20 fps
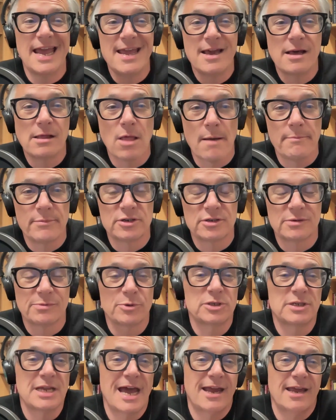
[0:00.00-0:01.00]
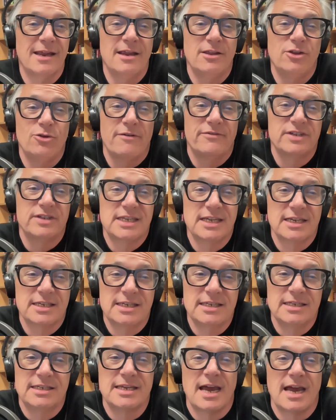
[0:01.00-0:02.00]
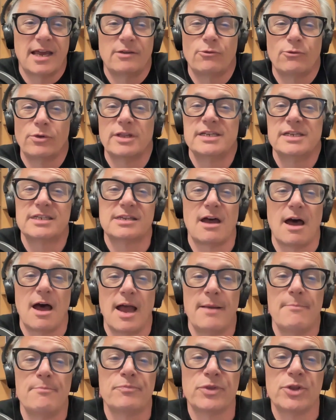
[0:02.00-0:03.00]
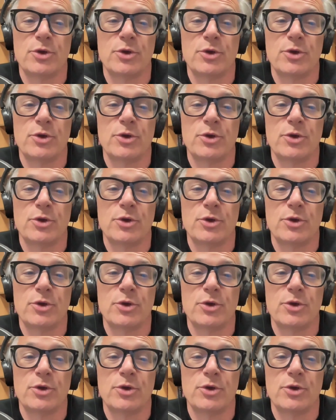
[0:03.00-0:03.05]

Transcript: 8 kilometers per second and you have a 60-second release time,